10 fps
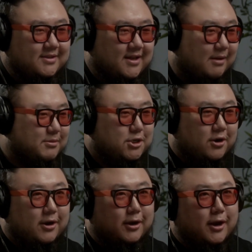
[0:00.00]
I'm sorry.
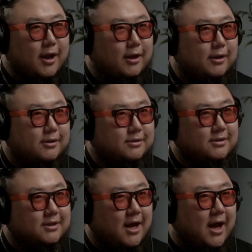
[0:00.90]

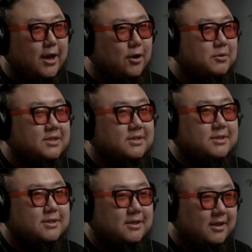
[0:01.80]
I always
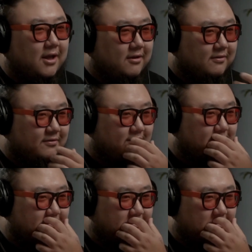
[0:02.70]
love
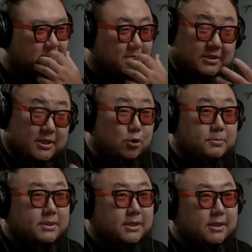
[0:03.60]
when Taeom
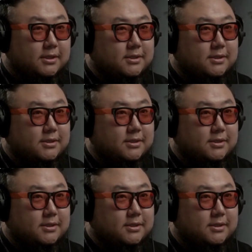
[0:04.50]
sings.